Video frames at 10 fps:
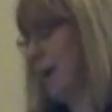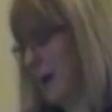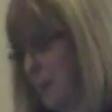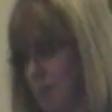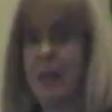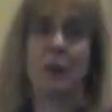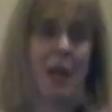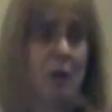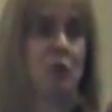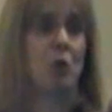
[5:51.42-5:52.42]
Then
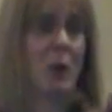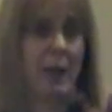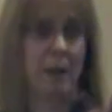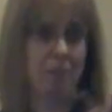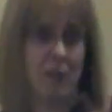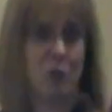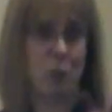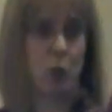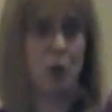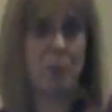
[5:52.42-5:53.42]
you have to wait. Is
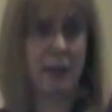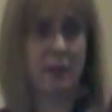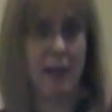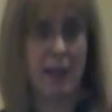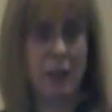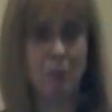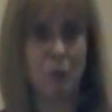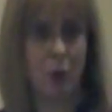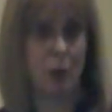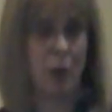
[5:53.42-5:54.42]
it worth my
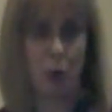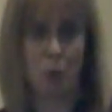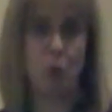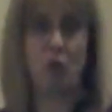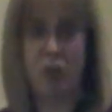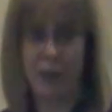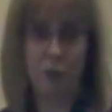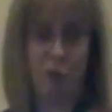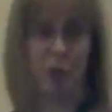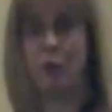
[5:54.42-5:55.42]
time going through
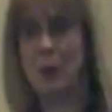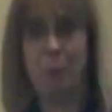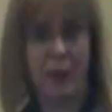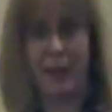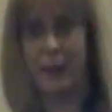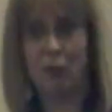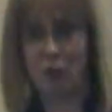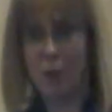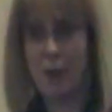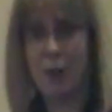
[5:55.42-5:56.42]
6
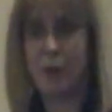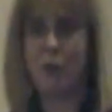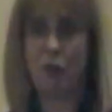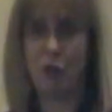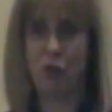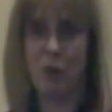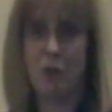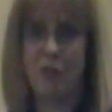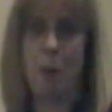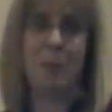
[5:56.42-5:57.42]
50-page
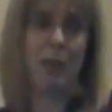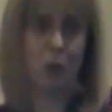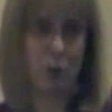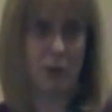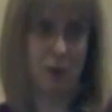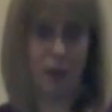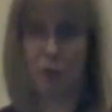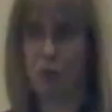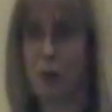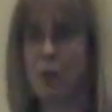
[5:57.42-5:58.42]
decisions they might only
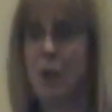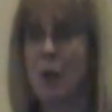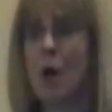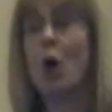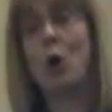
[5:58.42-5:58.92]
touch on?